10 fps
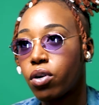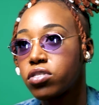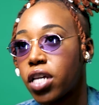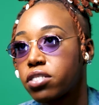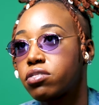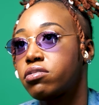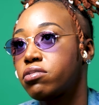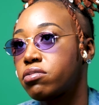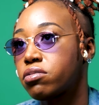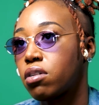
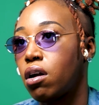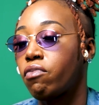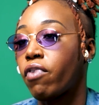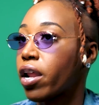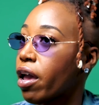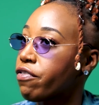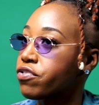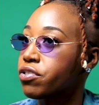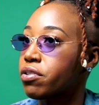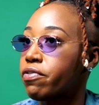protesters right
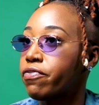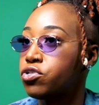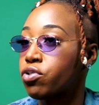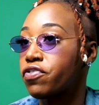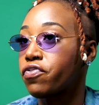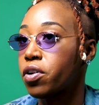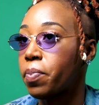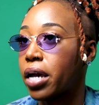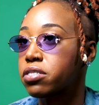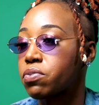after George
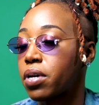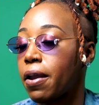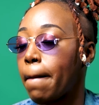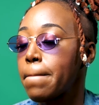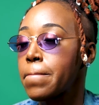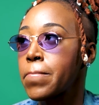Floyd passed away.